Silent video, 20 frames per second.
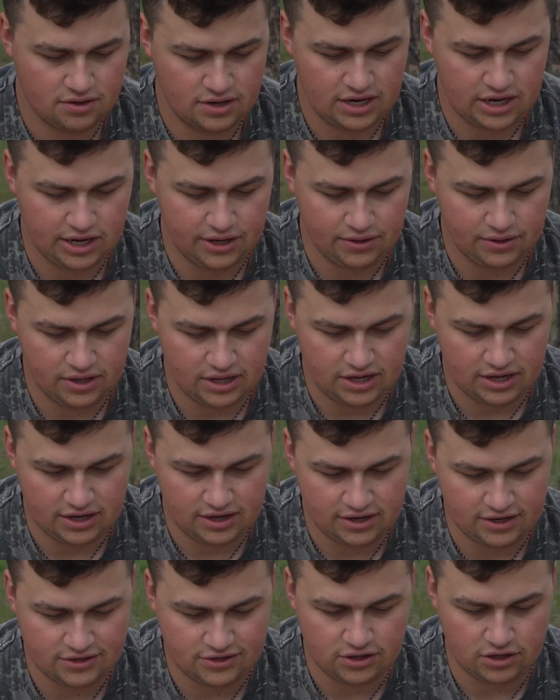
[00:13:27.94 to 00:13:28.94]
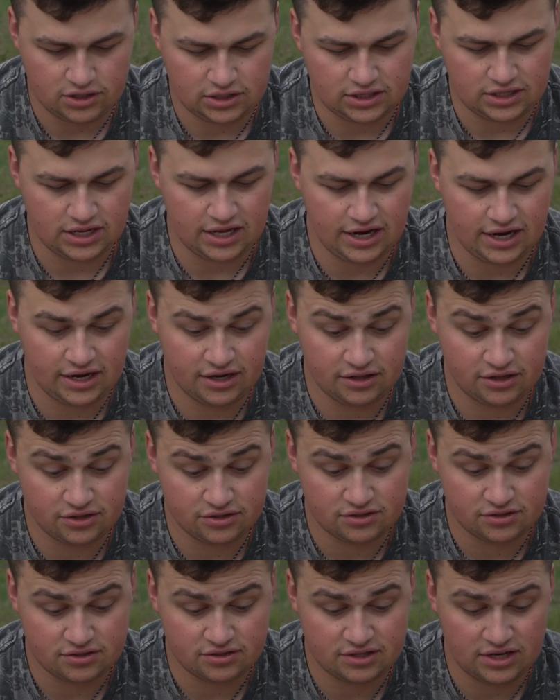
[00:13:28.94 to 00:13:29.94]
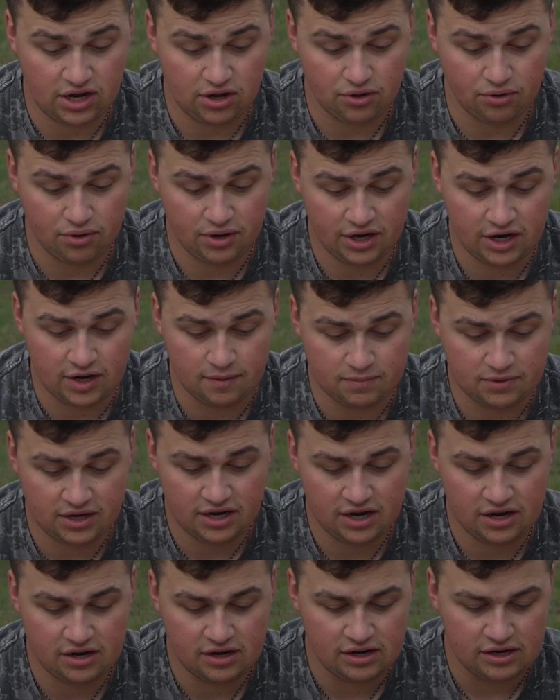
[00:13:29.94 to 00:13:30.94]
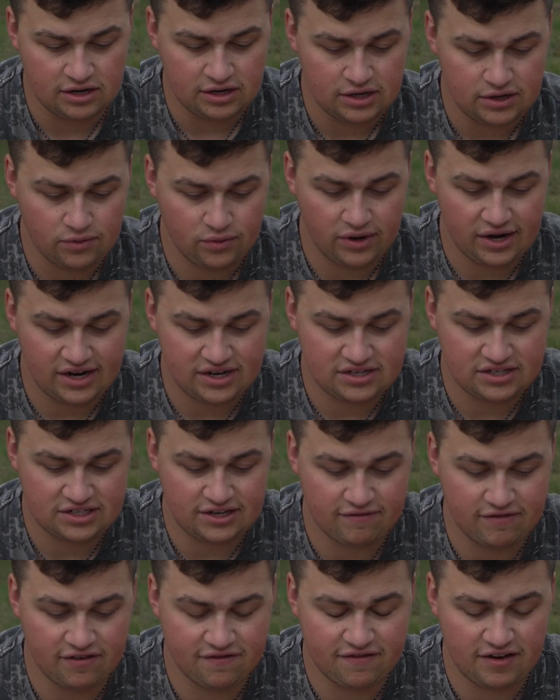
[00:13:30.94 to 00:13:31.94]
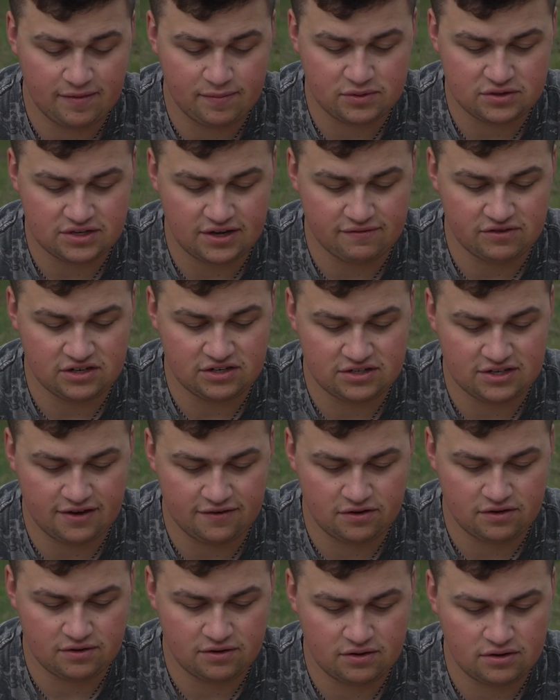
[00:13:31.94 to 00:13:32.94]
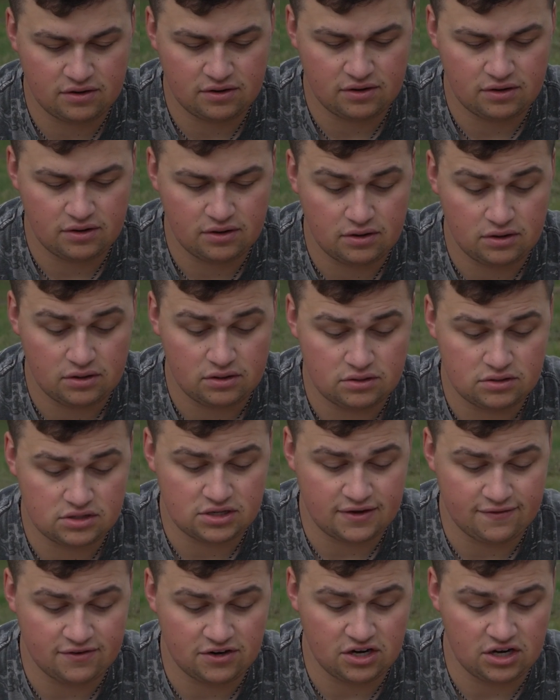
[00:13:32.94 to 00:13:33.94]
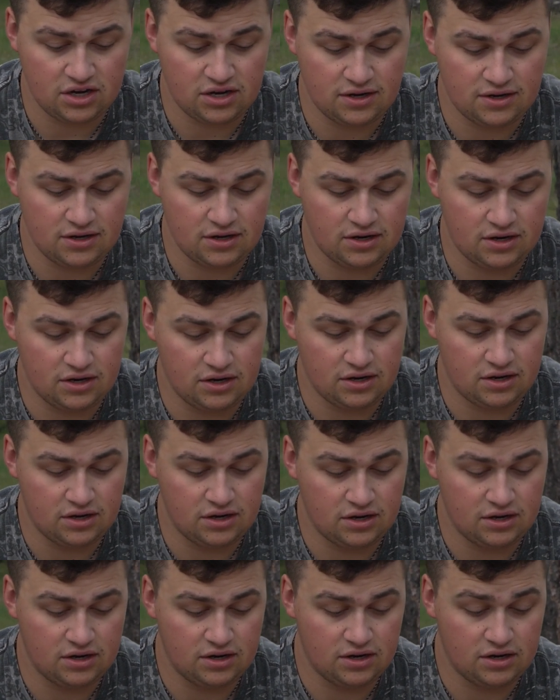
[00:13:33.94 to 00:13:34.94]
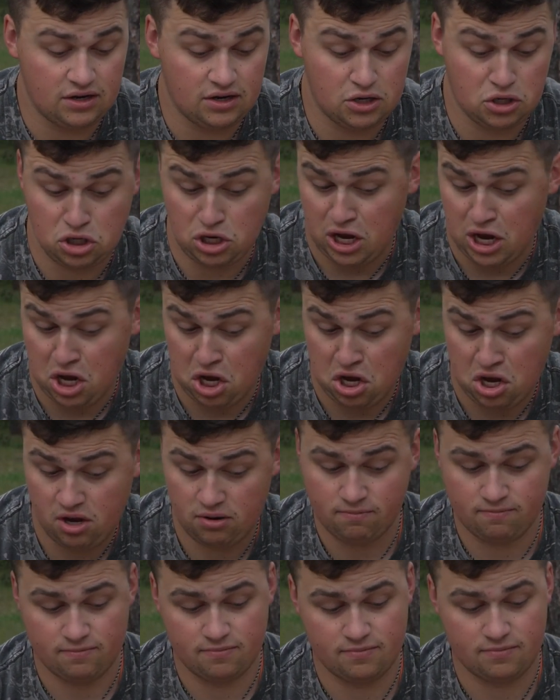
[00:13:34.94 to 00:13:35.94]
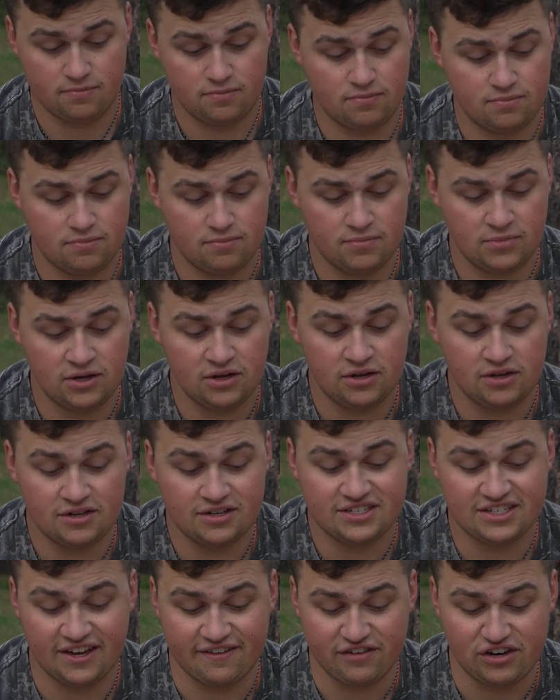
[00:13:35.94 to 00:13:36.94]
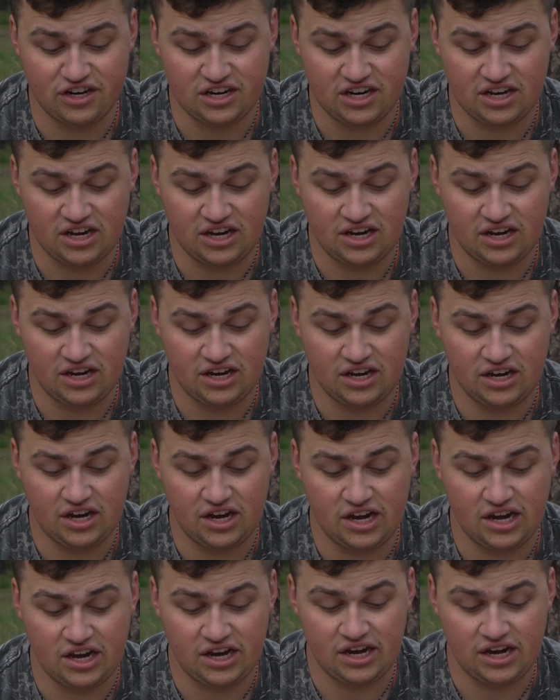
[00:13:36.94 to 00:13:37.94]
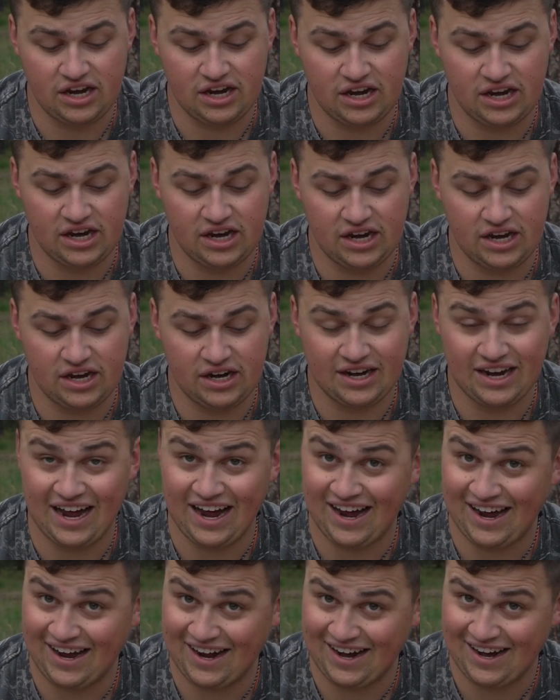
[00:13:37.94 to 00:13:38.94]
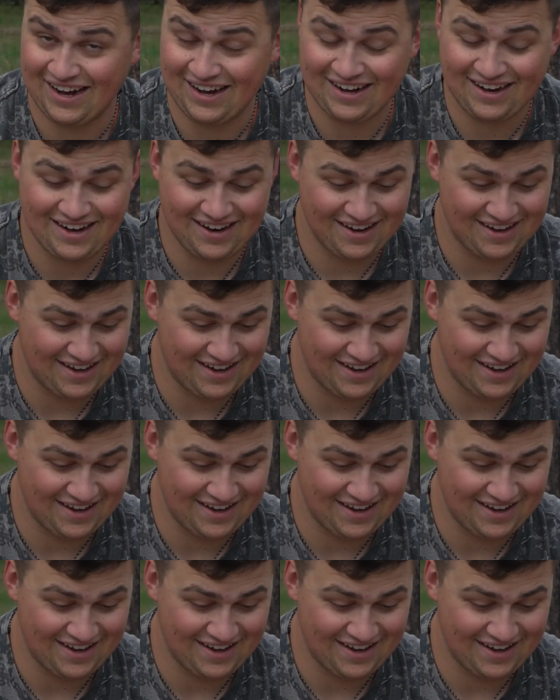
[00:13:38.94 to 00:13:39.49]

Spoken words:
Now that it's all aligned, there's downloading an update. We're at 75%, 77, 78, 79,